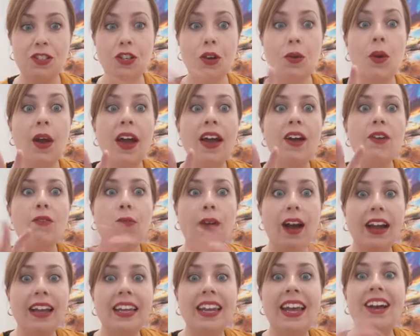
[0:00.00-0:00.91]
So,
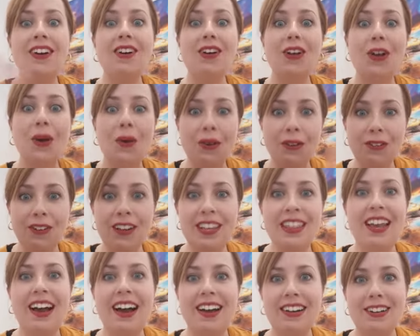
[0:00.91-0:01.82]
right now, go and
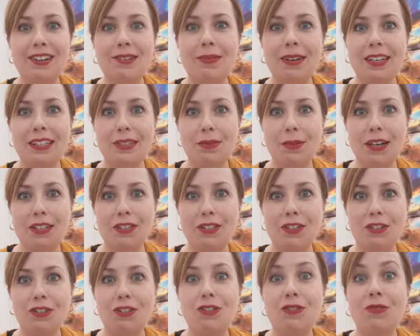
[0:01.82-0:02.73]
read the article by Sprout
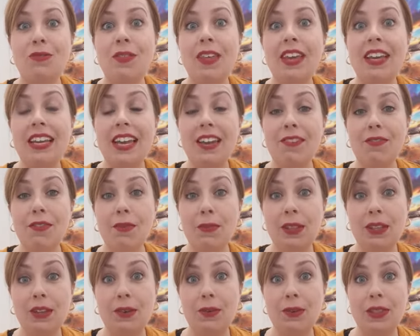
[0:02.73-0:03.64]
Social, get
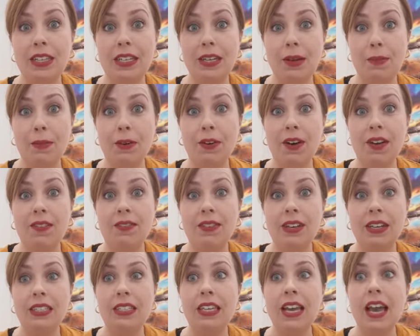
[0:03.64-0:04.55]
familiar with the
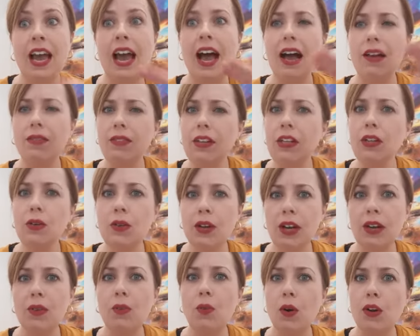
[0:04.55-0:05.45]
demographics, have a
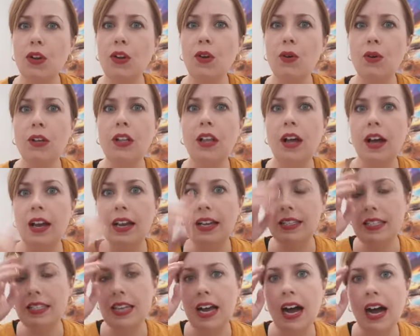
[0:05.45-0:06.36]
look at what your
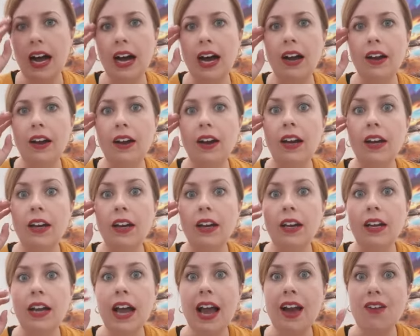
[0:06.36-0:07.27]
clients are
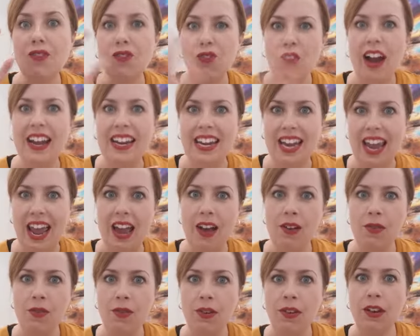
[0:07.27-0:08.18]
right
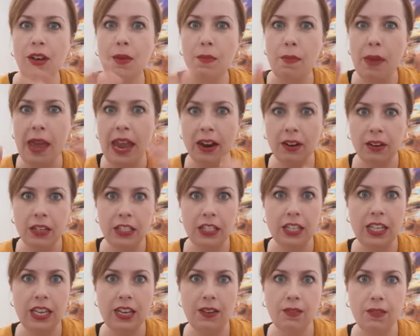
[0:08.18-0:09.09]
now, compare it
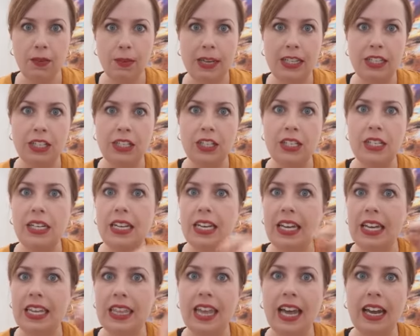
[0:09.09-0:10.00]
to the
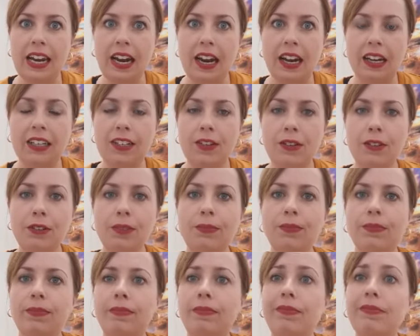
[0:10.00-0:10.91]
information in that
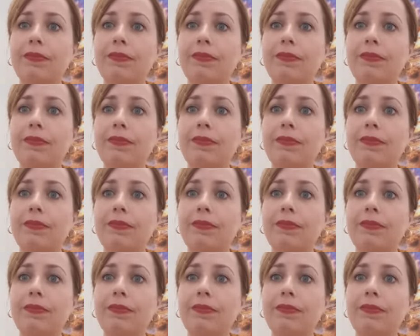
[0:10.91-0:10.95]
article,